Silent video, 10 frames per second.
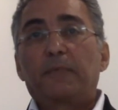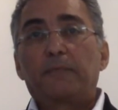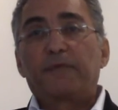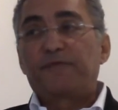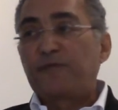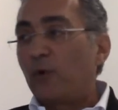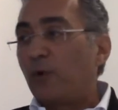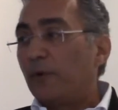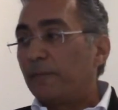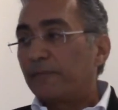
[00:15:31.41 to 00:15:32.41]

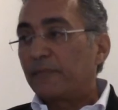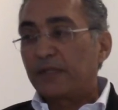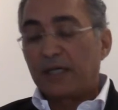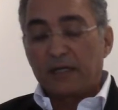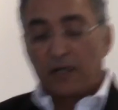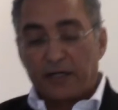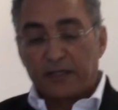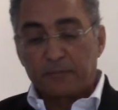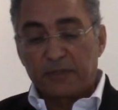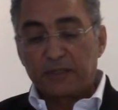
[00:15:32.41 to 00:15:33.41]
before the
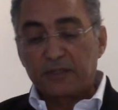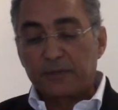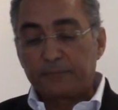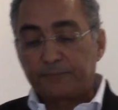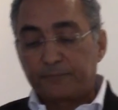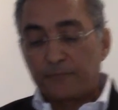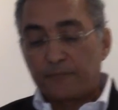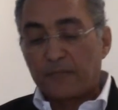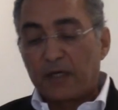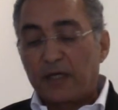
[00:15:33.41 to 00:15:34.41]
Enlightenment,
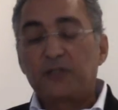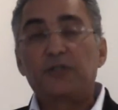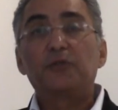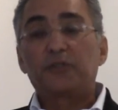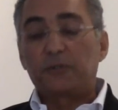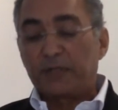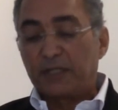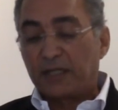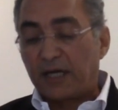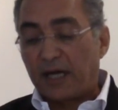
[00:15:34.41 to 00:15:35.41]
it used to be
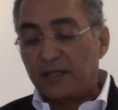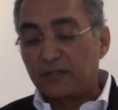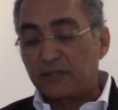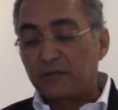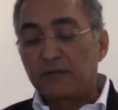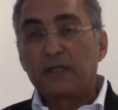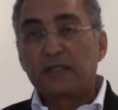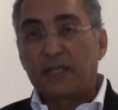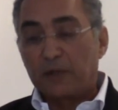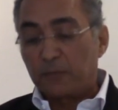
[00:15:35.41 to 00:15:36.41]
the case
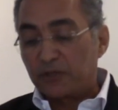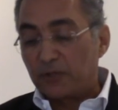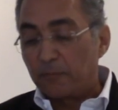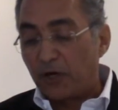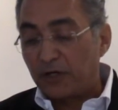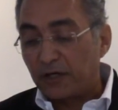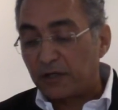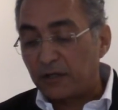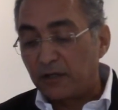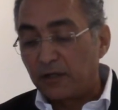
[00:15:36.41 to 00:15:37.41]
that it was the
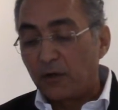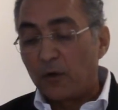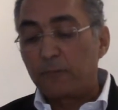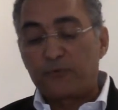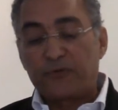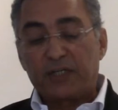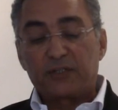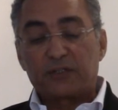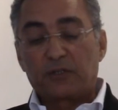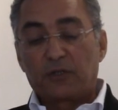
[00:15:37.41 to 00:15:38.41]
monarch or
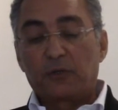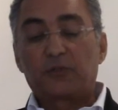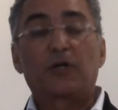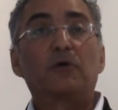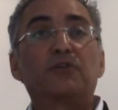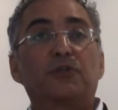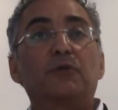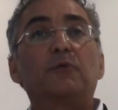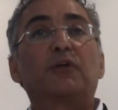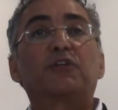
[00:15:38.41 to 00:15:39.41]
priest who told
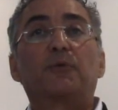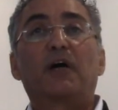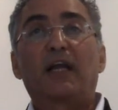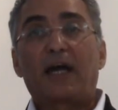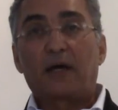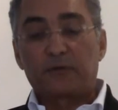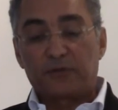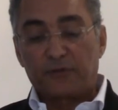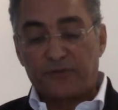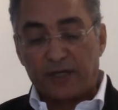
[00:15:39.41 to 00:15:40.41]
you what you were allowed
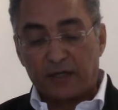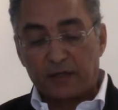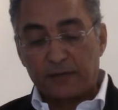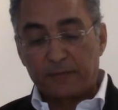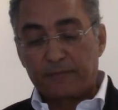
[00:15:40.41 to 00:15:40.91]
to think.